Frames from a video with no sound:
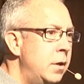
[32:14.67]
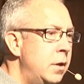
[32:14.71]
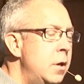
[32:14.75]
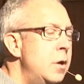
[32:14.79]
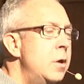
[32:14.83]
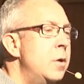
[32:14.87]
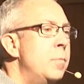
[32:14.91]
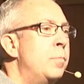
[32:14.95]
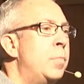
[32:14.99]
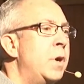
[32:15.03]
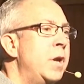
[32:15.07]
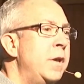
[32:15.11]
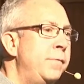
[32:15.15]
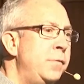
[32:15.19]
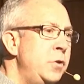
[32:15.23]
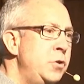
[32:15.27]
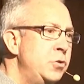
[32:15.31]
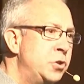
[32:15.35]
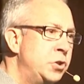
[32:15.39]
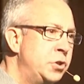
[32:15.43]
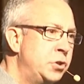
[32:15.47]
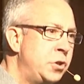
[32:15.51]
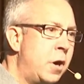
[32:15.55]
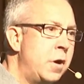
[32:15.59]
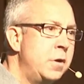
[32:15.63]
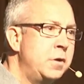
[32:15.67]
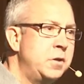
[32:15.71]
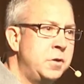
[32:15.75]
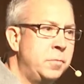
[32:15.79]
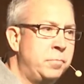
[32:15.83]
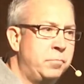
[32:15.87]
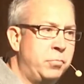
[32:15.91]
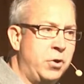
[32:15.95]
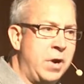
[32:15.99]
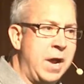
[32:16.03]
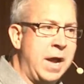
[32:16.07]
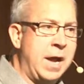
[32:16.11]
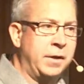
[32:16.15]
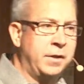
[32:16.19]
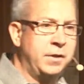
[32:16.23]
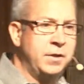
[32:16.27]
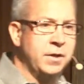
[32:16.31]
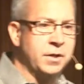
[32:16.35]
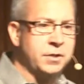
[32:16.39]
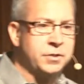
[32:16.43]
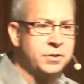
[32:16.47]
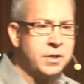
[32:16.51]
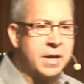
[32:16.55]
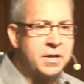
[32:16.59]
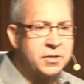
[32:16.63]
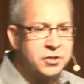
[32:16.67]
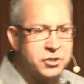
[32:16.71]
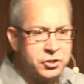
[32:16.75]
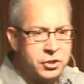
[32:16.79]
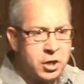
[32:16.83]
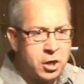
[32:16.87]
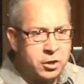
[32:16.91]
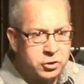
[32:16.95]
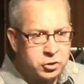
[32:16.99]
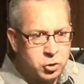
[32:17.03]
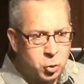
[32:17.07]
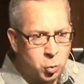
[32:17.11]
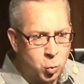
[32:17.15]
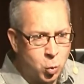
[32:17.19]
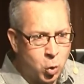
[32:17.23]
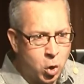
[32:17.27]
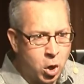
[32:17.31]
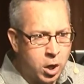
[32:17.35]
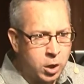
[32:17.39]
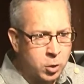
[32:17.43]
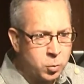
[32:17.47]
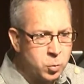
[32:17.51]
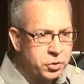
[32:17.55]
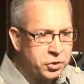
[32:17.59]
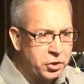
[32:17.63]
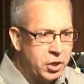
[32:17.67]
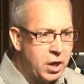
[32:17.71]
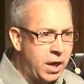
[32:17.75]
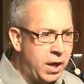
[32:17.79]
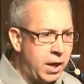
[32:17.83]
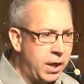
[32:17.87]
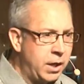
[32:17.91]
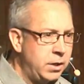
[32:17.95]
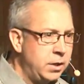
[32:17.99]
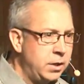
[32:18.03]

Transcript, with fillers: but if you start to practice and start to walk with God,